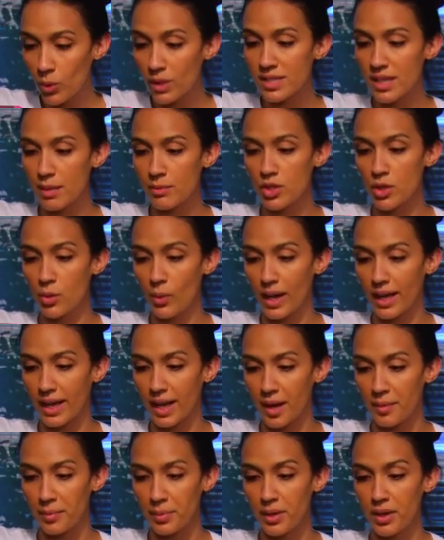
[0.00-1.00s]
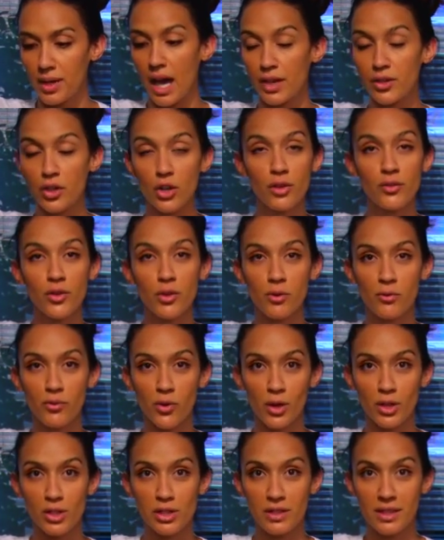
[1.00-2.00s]
What time do you wake up? I don't know if you're
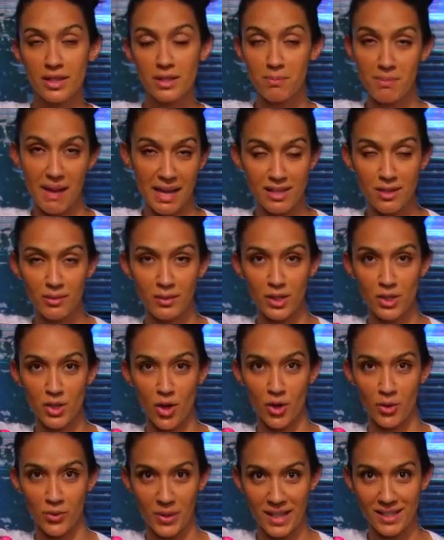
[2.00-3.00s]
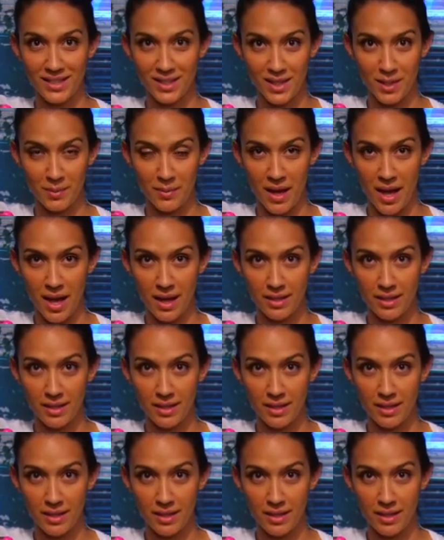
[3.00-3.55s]
referring to these massively dark rings under my